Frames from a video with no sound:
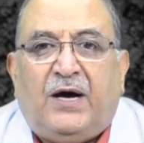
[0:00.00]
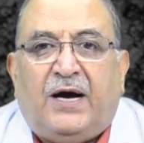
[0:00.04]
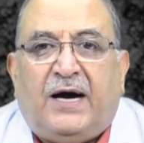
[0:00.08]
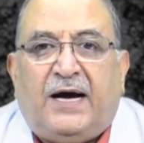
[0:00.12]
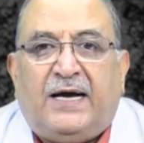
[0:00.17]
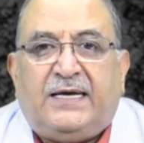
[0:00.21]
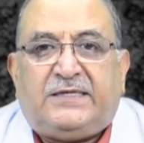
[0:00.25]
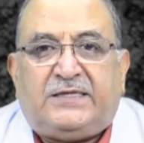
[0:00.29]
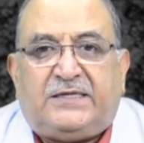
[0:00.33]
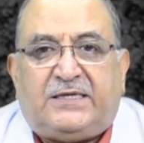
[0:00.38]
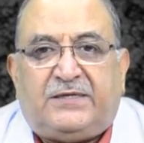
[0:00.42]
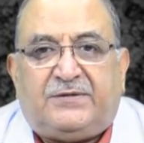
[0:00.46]

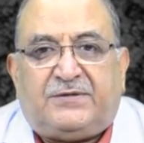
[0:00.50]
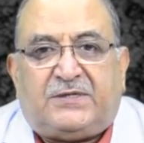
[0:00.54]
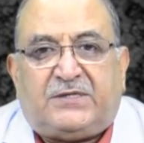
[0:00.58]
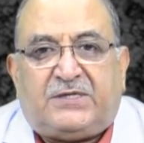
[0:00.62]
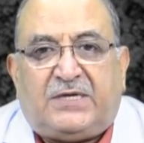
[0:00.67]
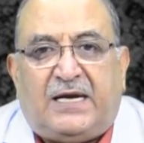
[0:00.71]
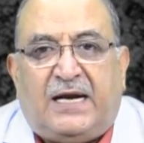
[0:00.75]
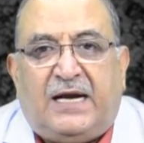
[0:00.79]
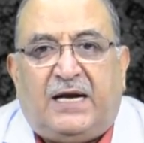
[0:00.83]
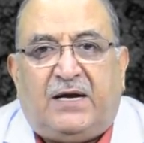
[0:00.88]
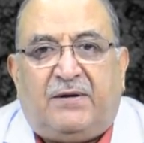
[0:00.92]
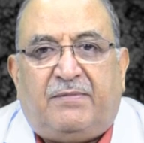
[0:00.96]
I st
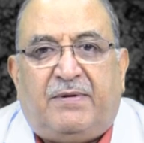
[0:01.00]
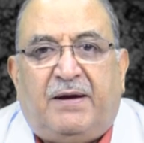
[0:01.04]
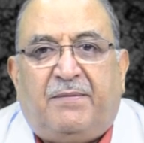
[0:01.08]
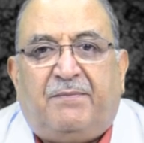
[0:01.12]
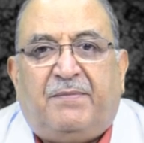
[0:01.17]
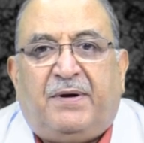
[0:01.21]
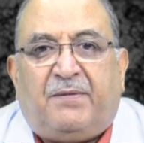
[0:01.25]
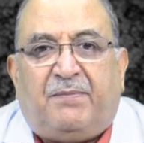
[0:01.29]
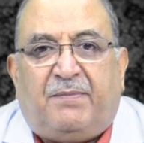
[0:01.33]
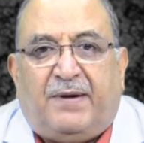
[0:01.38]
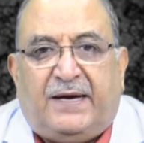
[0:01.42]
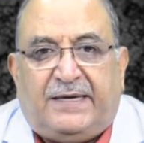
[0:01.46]
still
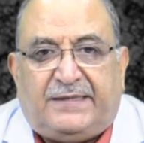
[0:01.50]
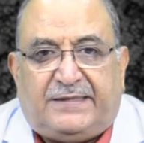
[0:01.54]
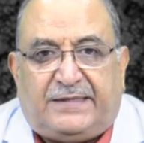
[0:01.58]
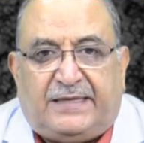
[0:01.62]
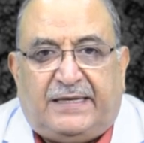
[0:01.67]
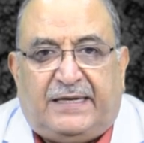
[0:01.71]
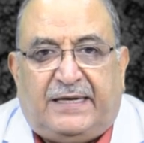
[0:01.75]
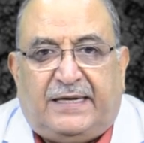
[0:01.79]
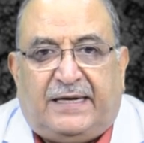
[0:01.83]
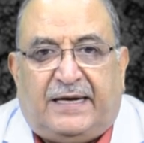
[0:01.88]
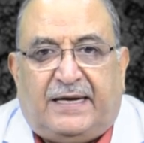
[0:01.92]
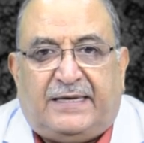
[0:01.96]
remember my
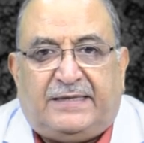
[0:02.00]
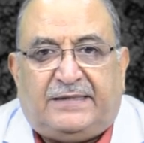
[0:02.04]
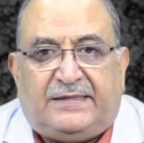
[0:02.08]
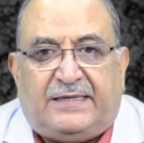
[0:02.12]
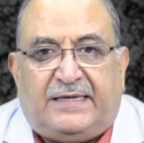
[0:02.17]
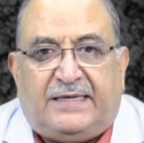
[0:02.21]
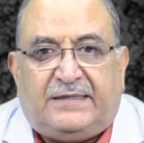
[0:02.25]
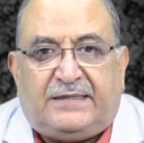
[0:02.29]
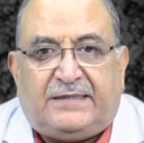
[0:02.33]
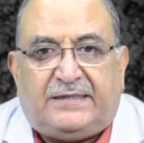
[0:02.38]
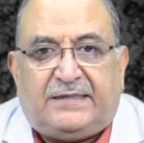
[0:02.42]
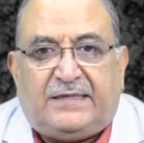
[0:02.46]
senior
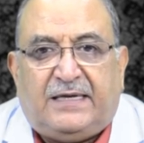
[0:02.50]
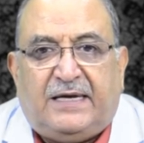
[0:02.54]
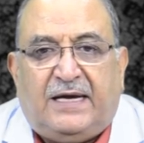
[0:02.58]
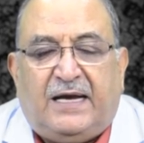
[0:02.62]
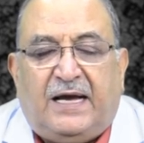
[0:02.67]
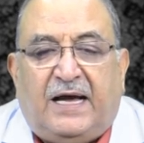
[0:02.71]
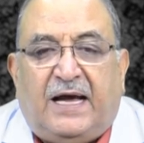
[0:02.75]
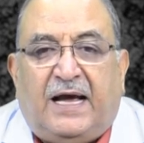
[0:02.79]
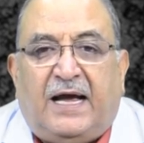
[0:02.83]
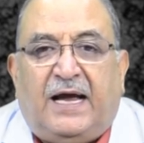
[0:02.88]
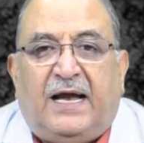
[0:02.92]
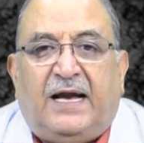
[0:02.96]
residents
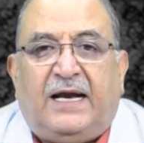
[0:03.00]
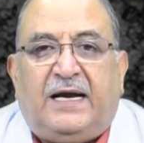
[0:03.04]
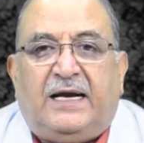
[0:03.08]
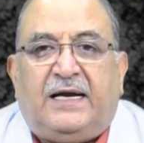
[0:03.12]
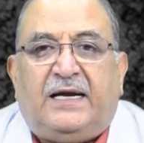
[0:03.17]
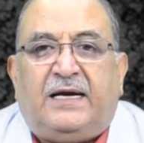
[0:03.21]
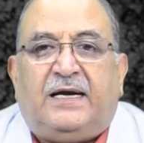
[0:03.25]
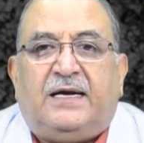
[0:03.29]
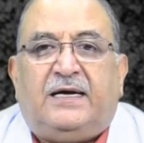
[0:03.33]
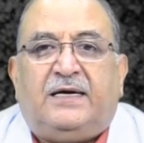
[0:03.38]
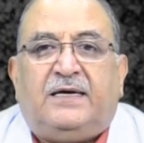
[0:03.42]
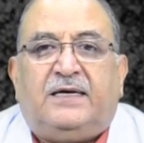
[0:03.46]

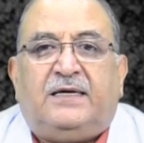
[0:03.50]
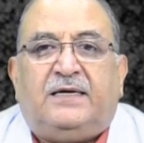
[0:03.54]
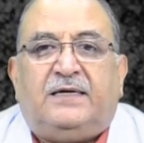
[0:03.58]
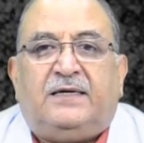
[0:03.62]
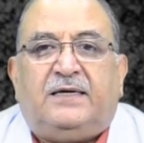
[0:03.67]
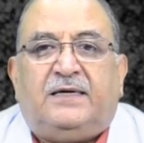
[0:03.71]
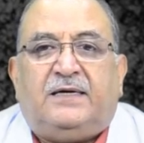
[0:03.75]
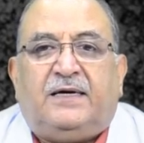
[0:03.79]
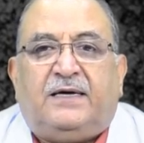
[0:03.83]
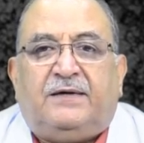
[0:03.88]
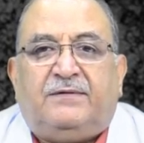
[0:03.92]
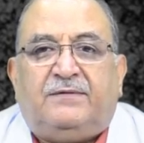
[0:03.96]
and
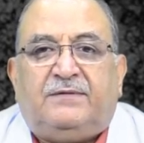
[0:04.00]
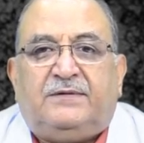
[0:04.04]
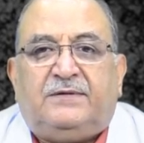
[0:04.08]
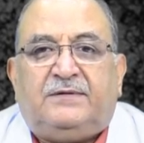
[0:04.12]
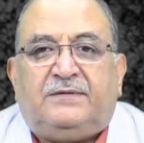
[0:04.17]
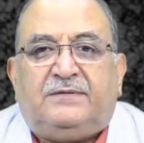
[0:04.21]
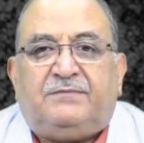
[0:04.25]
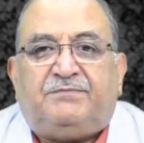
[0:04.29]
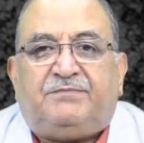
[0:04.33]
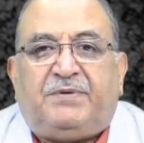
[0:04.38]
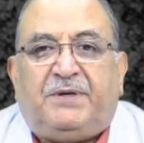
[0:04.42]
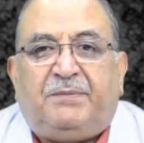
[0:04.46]
uh,
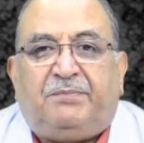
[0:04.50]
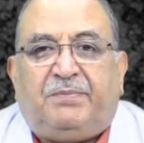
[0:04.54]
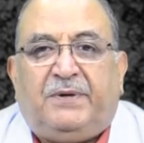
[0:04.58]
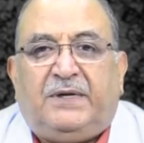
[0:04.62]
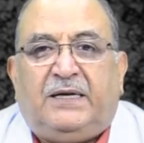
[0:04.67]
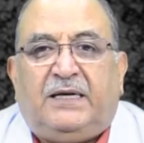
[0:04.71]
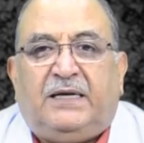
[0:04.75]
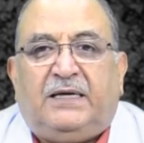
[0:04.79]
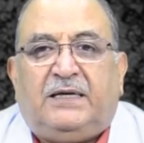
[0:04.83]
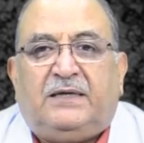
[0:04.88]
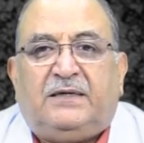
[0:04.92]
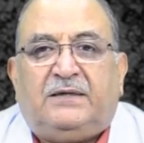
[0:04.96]

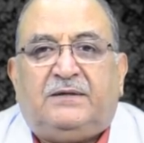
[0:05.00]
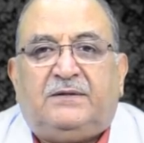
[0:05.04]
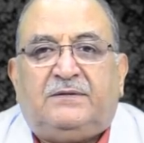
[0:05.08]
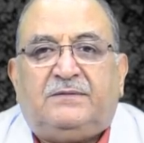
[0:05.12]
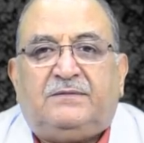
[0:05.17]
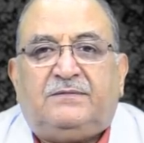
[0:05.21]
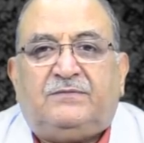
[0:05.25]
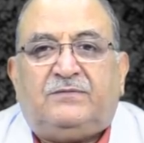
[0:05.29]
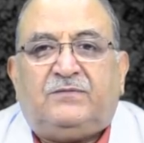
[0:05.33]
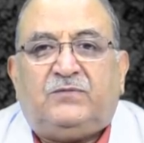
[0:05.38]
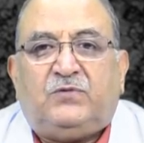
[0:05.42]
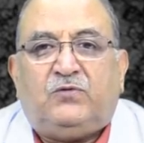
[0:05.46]
people
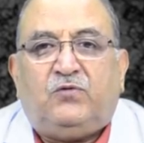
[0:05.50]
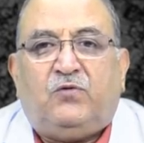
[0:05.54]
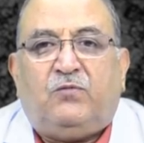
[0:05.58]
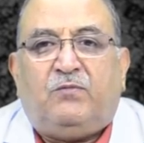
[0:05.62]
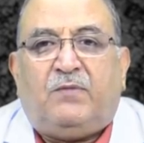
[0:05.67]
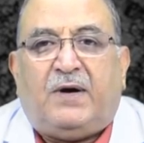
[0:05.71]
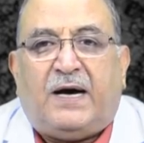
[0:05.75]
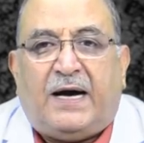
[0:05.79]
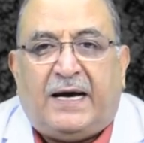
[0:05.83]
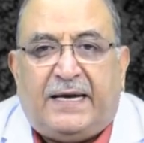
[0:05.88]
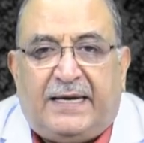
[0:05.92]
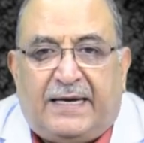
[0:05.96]

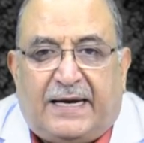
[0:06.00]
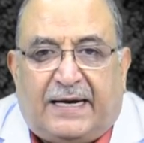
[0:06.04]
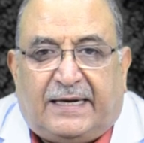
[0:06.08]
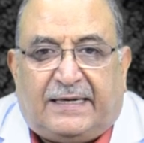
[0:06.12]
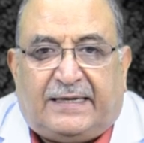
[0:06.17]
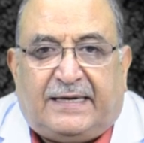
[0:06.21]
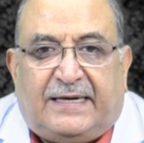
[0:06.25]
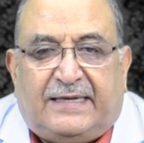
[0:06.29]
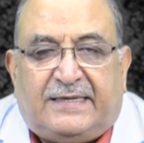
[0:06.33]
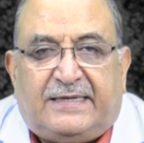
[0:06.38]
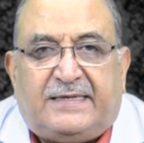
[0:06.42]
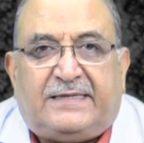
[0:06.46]
whom I
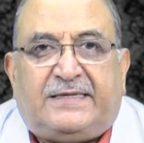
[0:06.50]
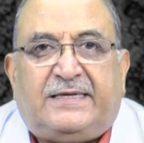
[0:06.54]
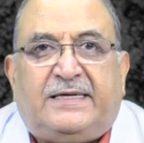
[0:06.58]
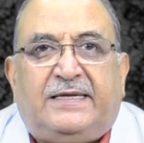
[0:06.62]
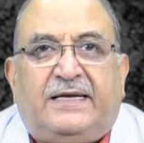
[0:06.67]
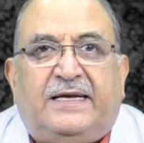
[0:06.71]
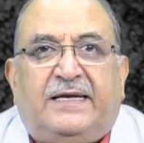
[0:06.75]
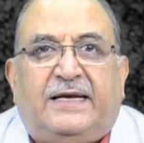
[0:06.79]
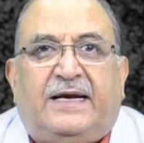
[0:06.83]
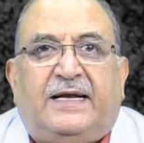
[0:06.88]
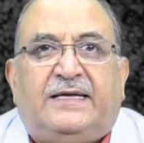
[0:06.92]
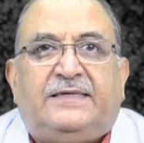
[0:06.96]
acted as a
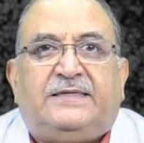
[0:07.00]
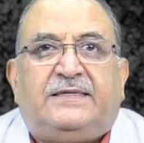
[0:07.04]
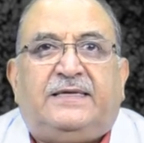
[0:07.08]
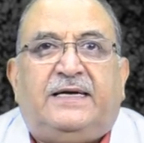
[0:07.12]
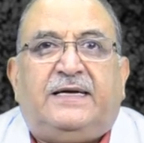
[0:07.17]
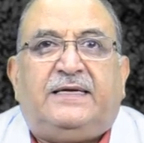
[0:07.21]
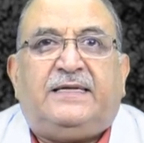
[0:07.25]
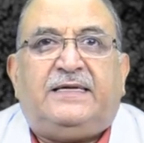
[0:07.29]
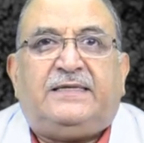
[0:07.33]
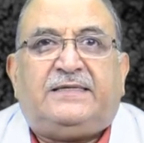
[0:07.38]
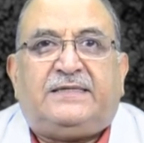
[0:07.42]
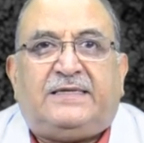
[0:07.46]
senior
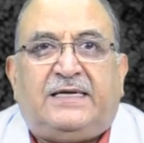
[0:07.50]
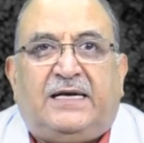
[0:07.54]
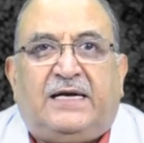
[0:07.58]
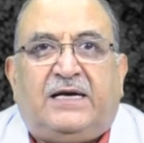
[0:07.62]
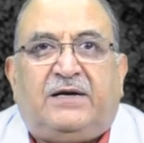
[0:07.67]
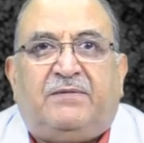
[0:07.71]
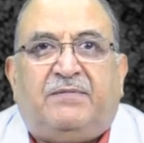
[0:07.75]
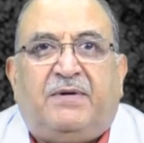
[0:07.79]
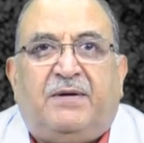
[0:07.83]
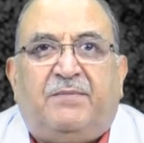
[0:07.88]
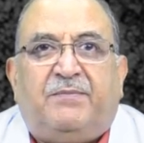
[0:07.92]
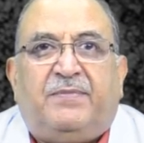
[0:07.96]
resident, they still
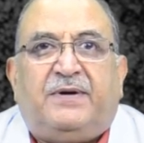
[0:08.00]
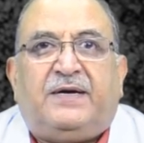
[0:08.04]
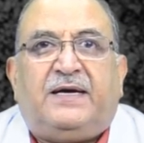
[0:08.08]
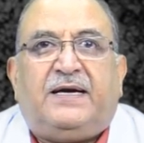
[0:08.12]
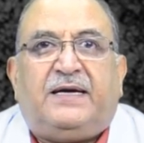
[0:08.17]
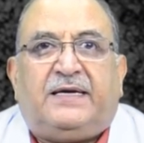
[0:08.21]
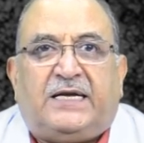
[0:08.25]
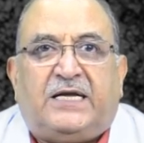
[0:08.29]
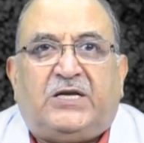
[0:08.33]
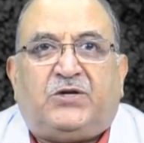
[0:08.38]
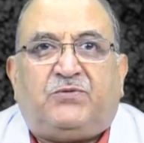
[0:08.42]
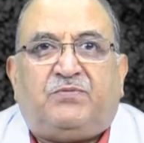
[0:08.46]
remember
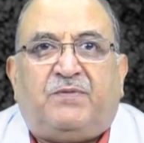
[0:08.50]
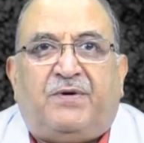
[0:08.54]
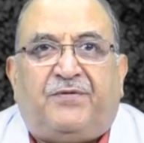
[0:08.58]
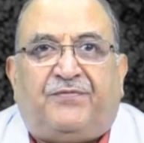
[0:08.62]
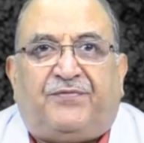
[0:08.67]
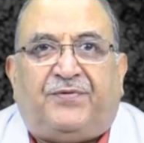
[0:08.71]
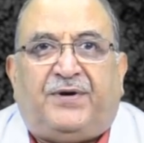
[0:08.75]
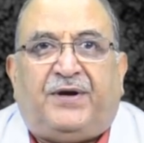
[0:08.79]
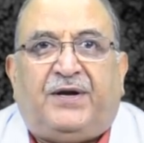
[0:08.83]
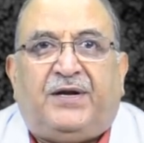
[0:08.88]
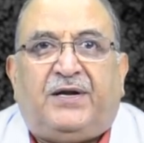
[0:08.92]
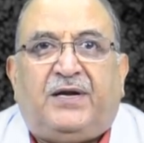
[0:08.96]
and touch my
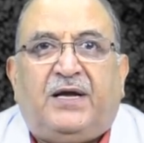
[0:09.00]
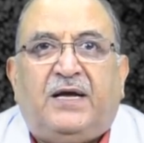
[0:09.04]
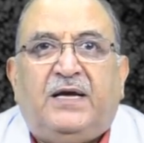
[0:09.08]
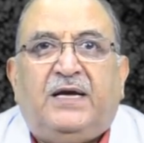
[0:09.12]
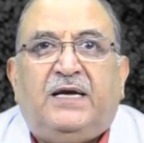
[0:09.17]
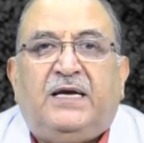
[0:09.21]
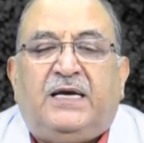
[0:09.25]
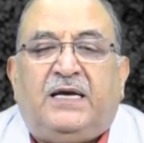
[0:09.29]
feet.